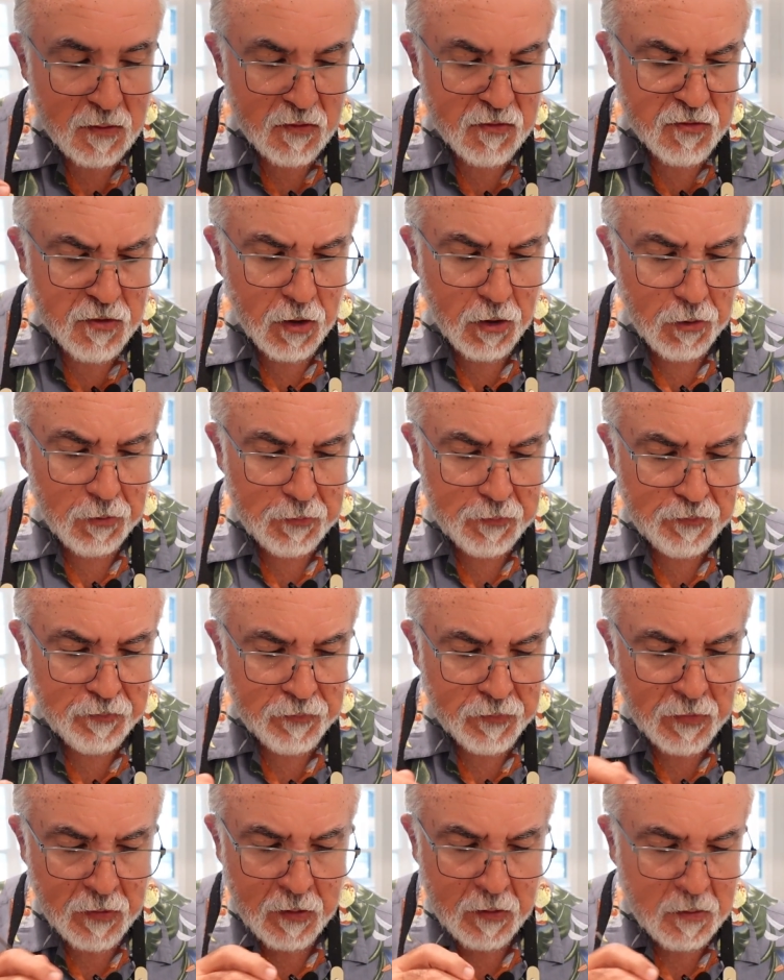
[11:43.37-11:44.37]
So
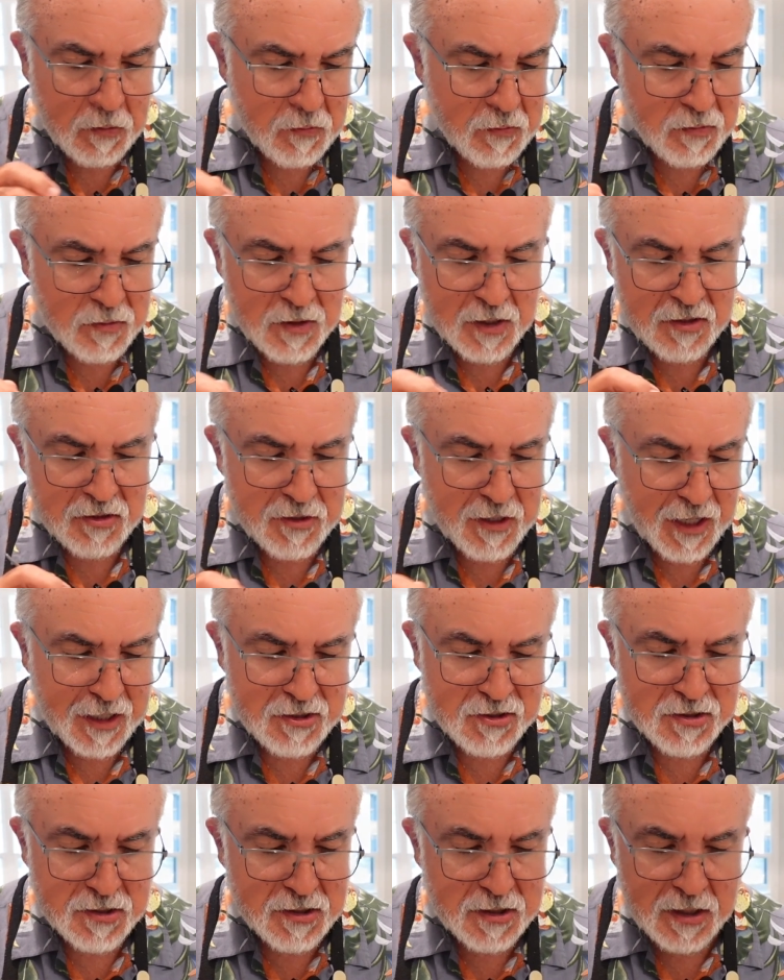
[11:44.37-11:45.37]
this
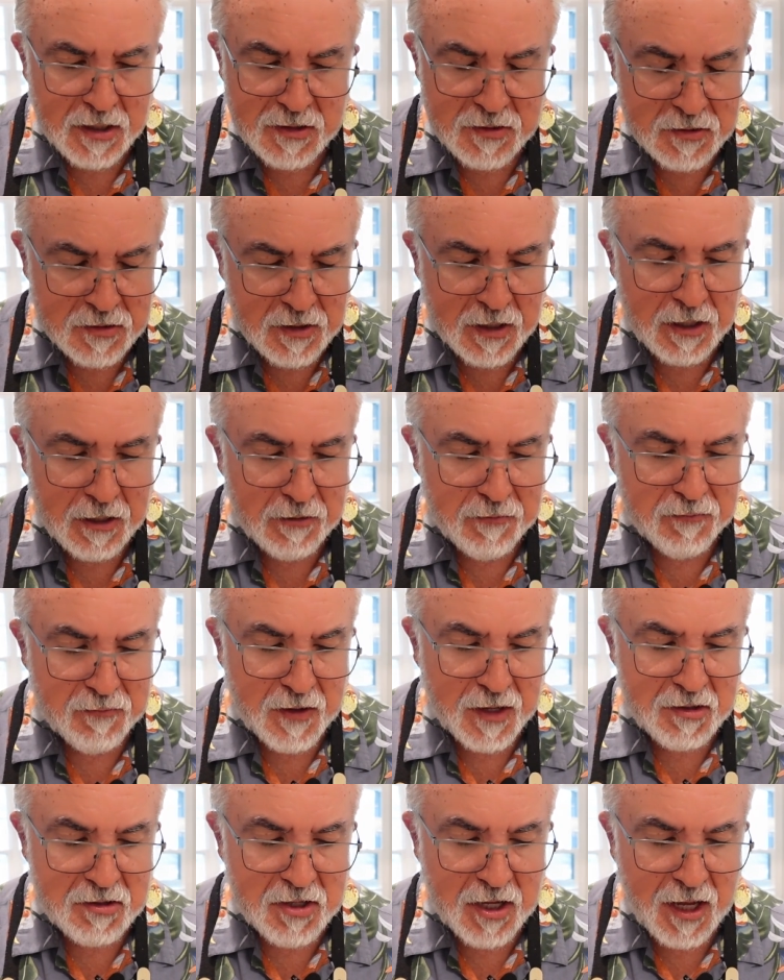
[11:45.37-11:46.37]
actually is
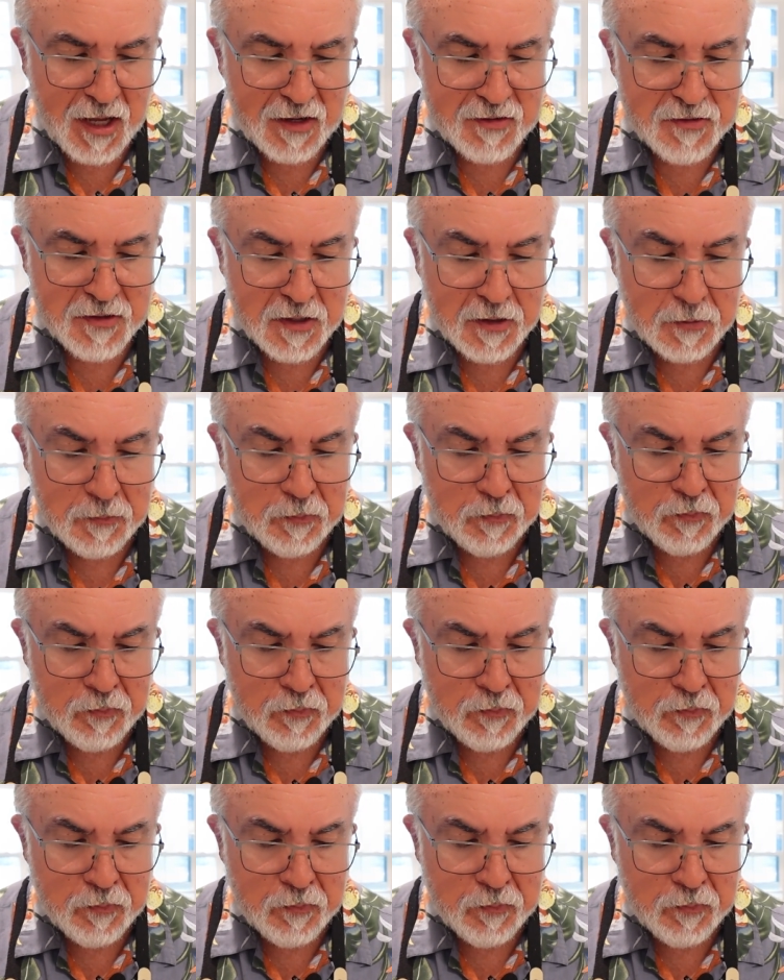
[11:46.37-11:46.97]
fantastic.